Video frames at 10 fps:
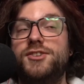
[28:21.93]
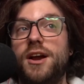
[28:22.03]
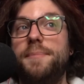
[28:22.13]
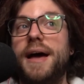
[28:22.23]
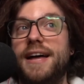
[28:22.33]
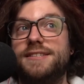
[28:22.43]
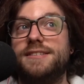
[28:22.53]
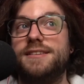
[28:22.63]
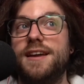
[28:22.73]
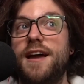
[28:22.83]

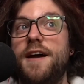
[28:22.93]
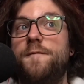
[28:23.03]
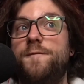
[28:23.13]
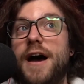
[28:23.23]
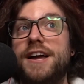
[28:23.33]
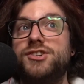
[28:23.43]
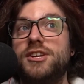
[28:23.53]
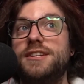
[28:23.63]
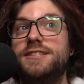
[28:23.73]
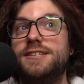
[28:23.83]
Chubbettes,
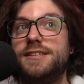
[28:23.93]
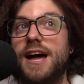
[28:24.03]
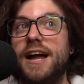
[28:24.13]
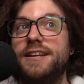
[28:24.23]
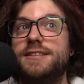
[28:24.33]
fashion designed